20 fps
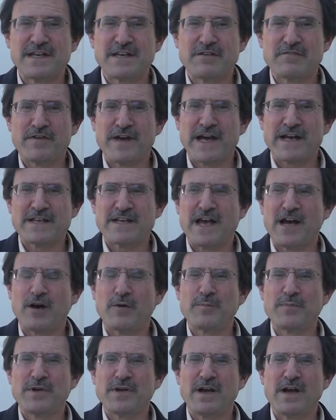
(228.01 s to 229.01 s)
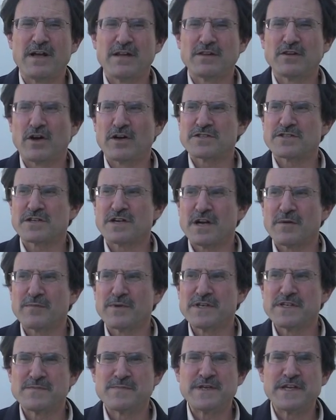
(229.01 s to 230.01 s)
in fact, to help larger
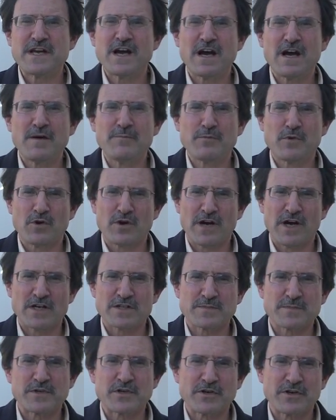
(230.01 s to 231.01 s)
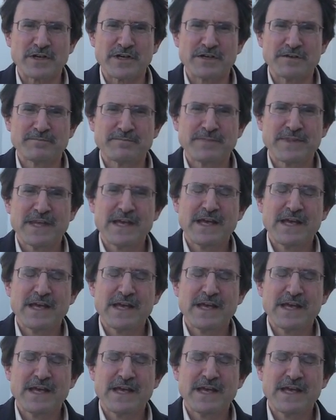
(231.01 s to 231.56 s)
companies become more entrepreneurial.